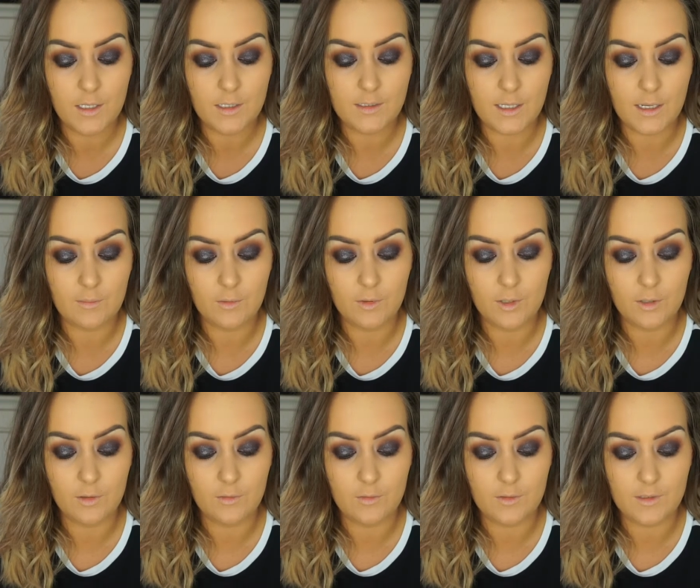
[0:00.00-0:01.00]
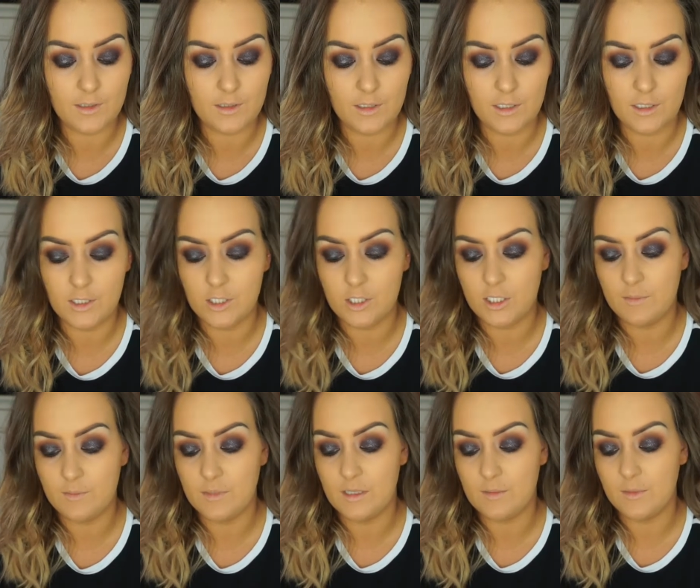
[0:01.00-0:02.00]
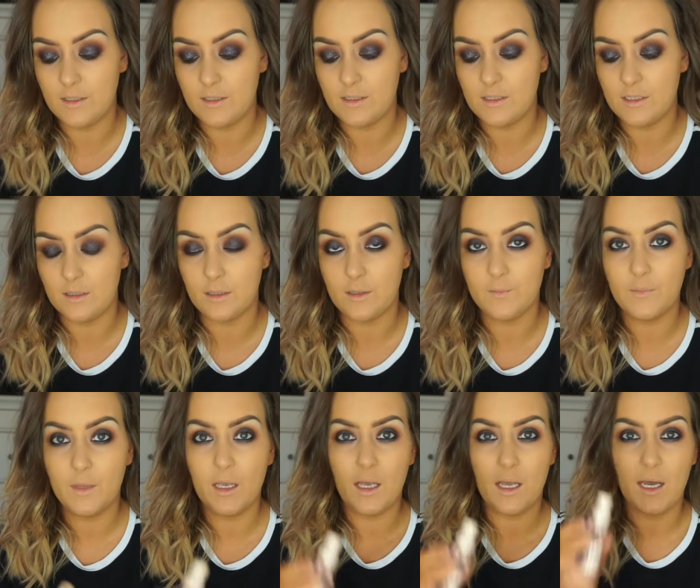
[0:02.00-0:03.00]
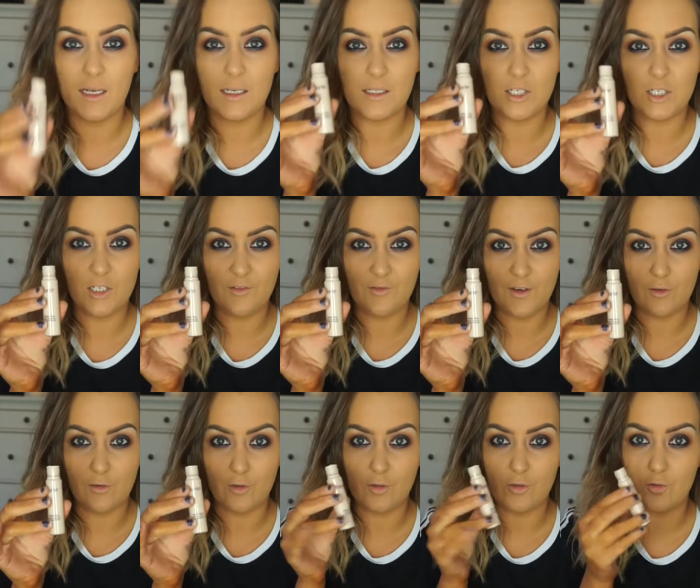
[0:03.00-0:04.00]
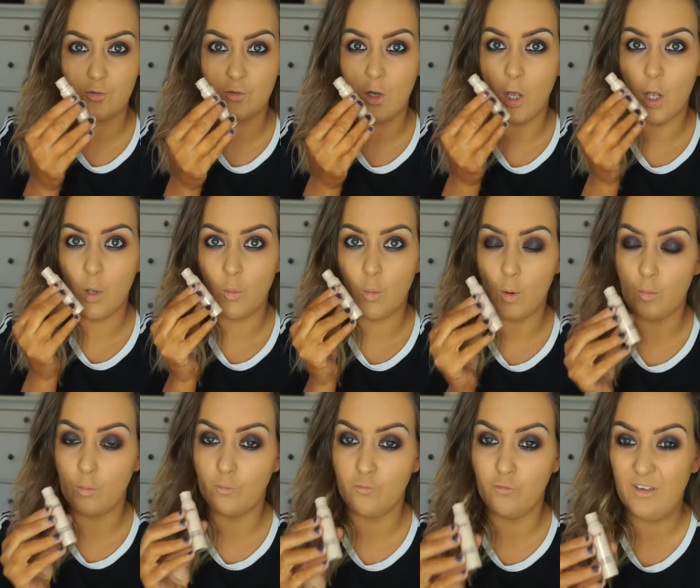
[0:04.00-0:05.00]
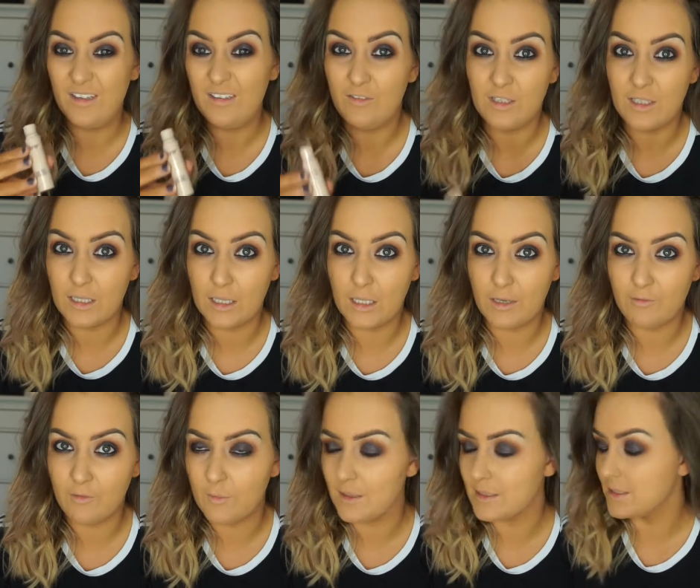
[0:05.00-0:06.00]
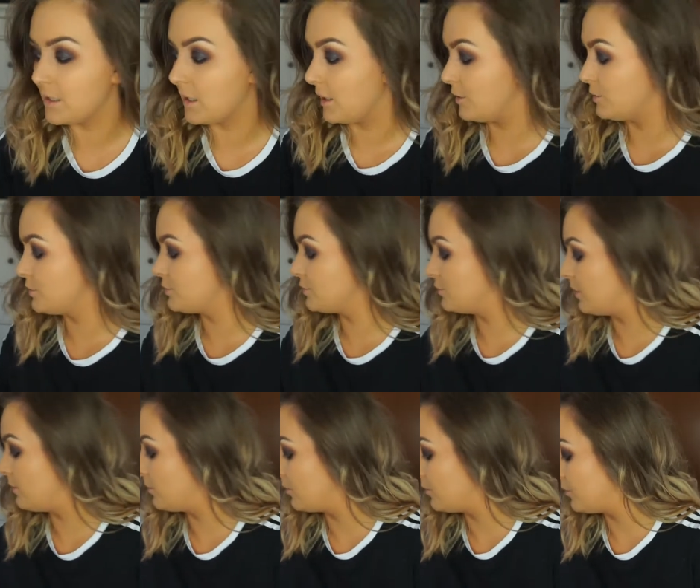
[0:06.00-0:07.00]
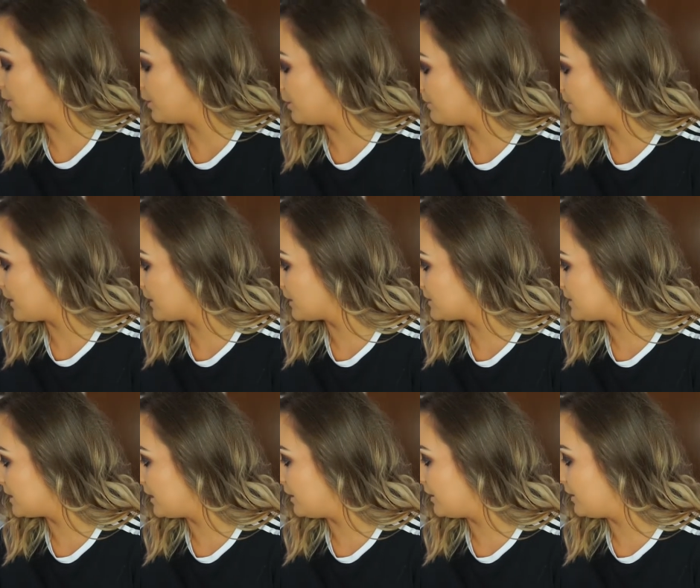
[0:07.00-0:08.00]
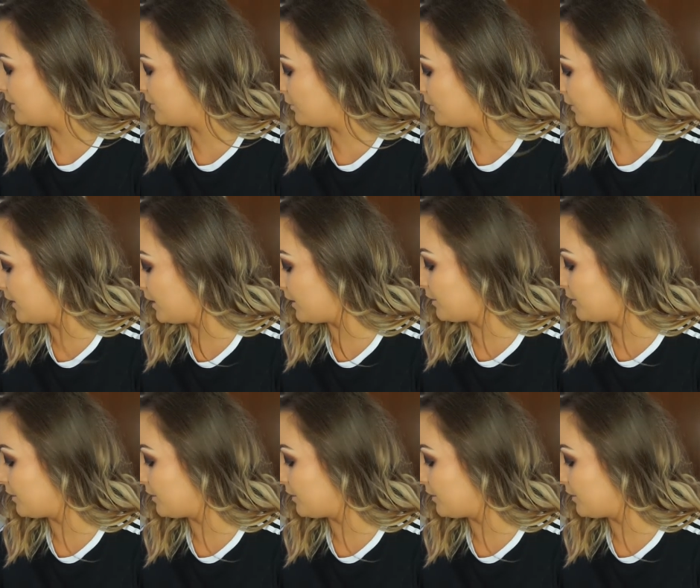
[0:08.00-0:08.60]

So I'm going to use the Shape Tape Concealer, and it's the shade Fair Neutral. Really, really light for my skin, so I'm going to mix it in with